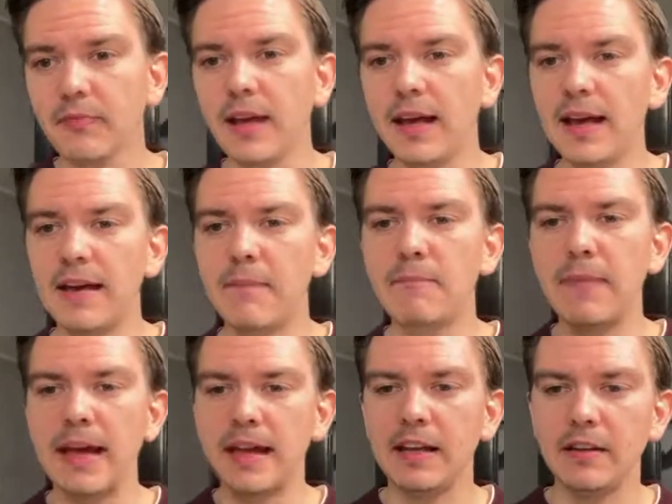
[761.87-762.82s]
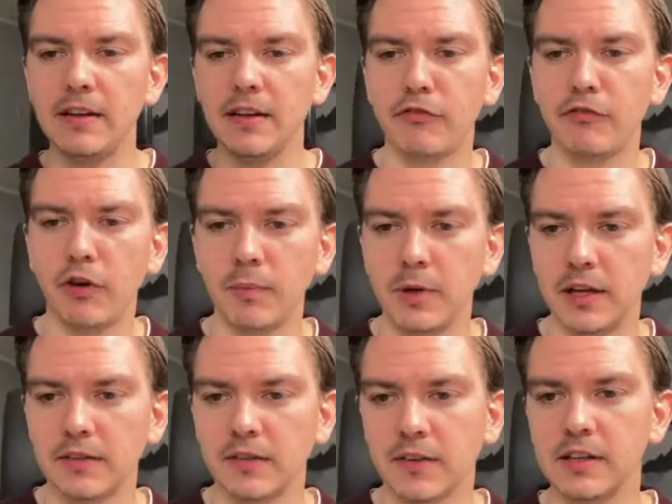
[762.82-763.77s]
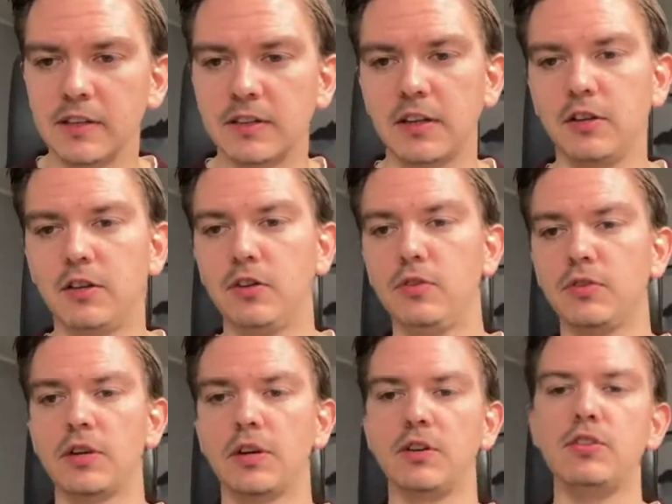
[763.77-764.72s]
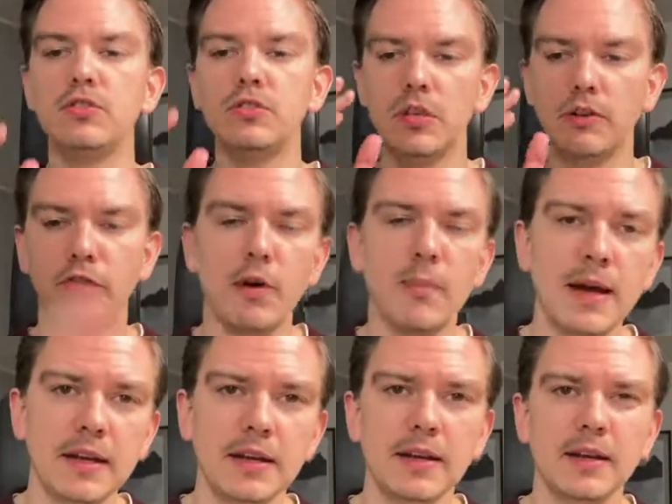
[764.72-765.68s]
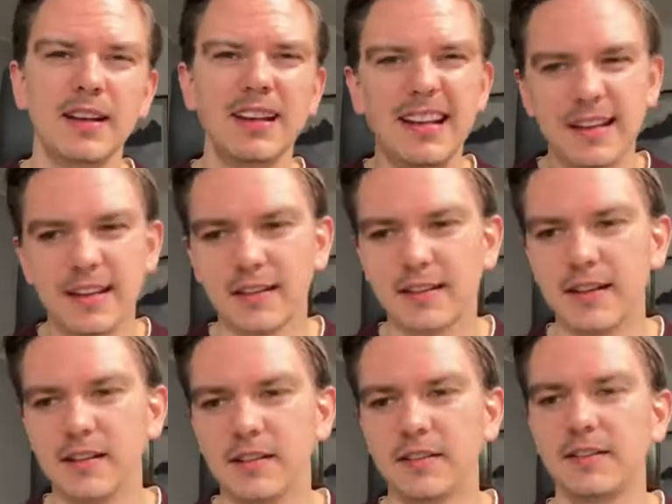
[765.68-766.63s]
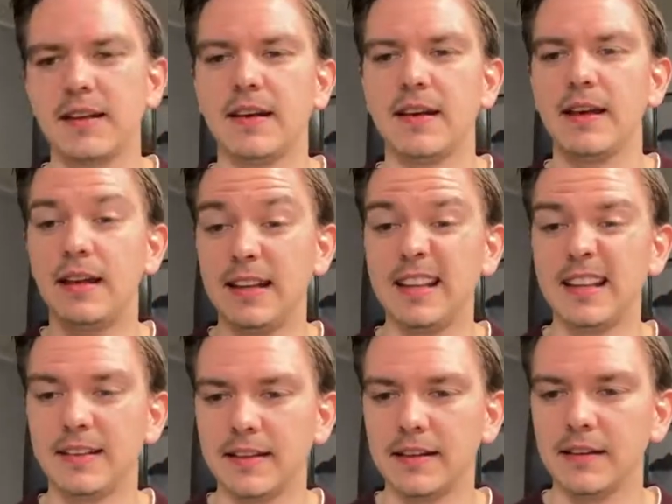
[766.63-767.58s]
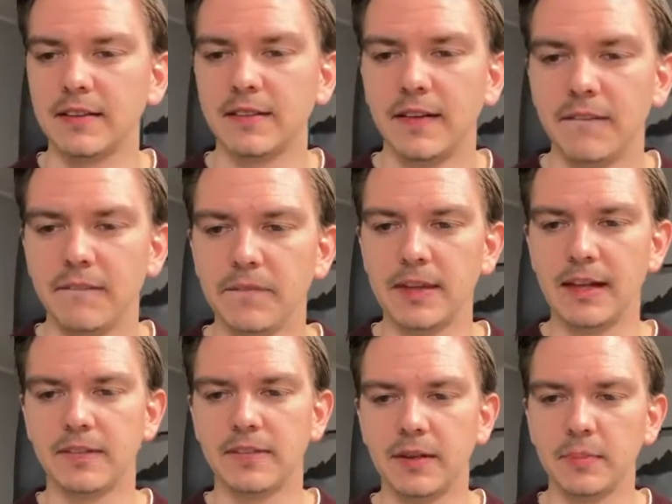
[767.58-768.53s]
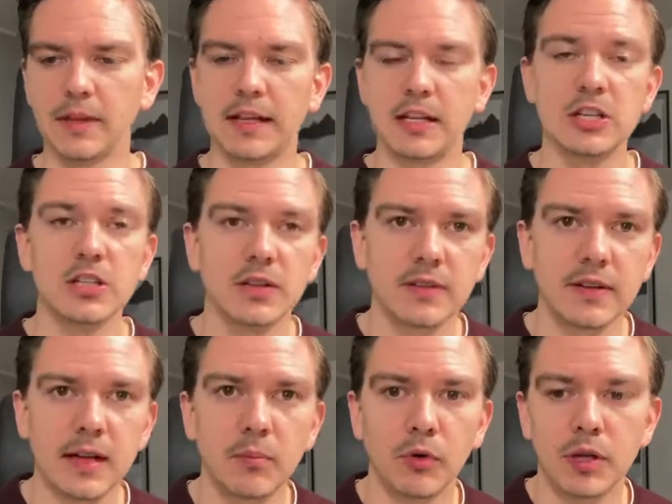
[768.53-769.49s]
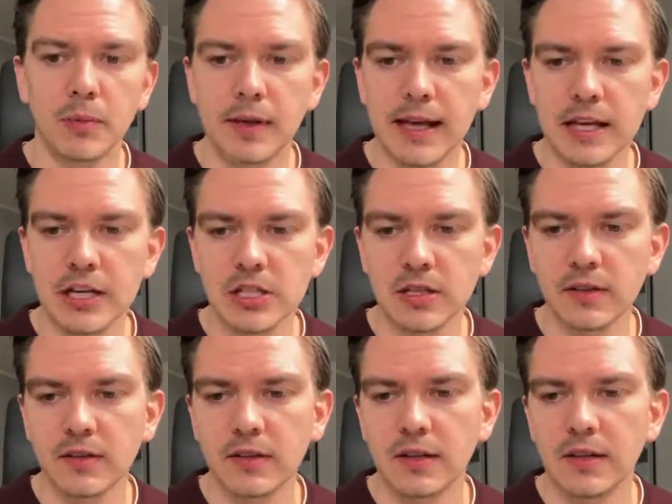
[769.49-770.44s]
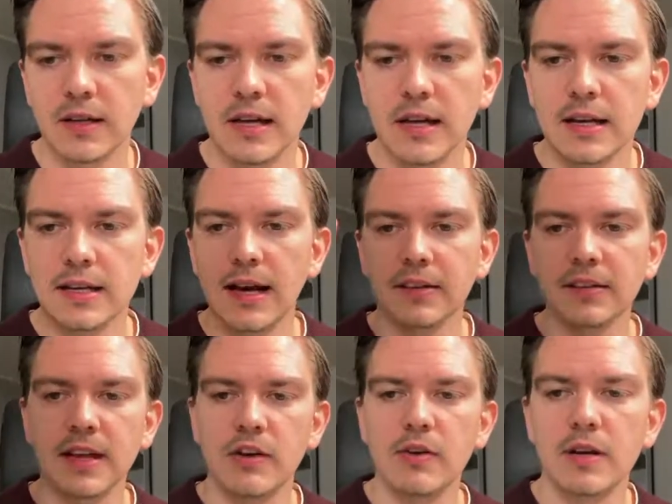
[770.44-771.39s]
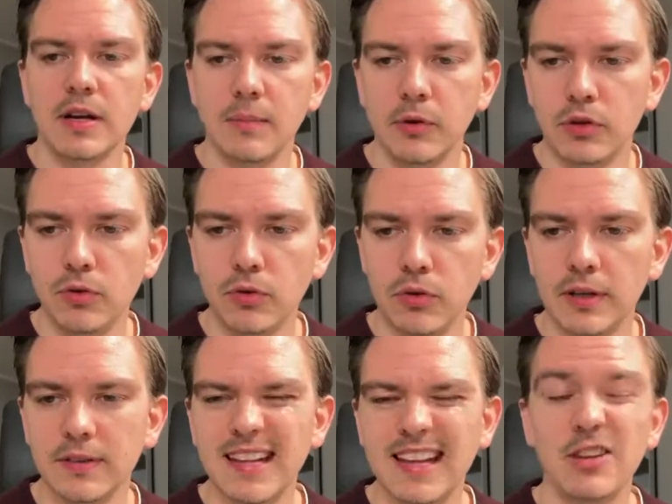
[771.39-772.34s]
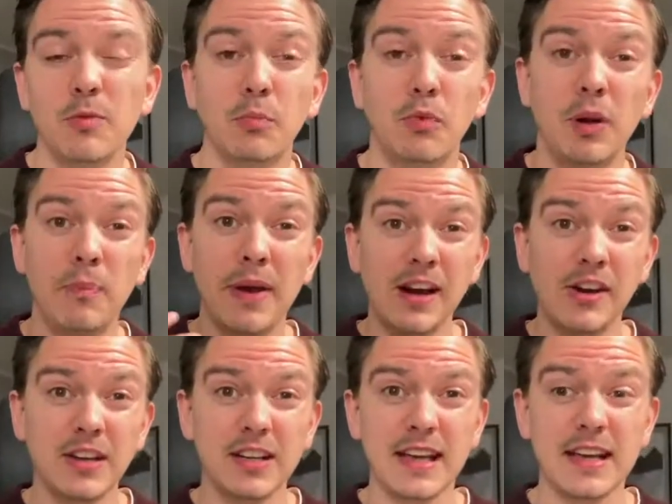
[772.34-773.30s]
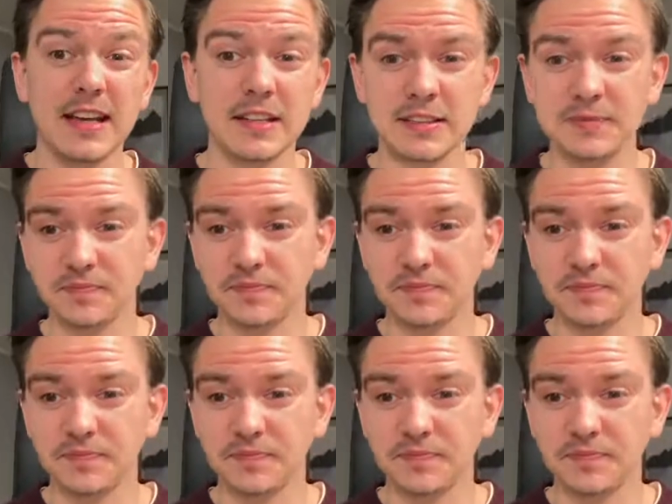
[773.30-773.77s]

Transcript: And main formulas and skills that you use are usually formatting, linking cells, and simple additions and multiplications. Task area number 2 is that you prepare the data.